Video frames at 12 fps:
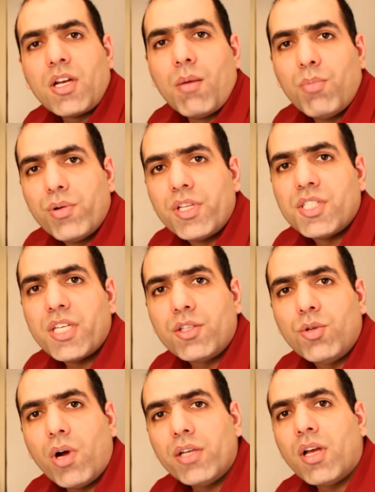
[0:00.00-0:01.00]
the components get
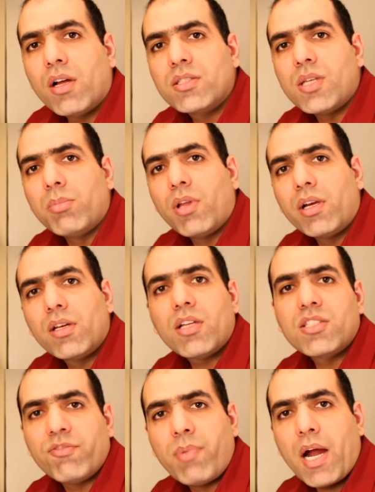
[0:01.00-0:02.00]
quite hot supplying
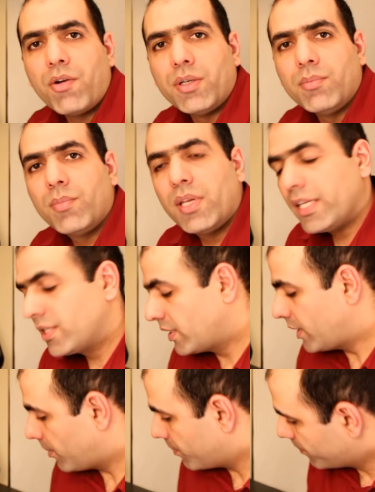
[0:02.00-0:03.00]
lots of power. Let's
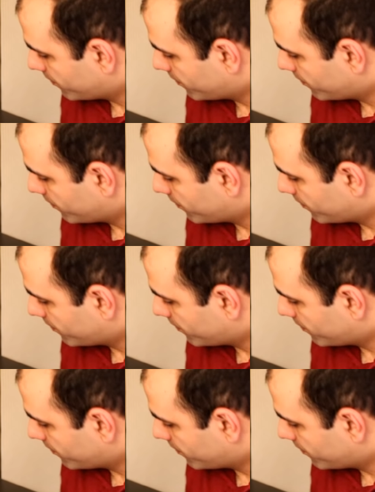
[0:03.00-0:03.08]
see.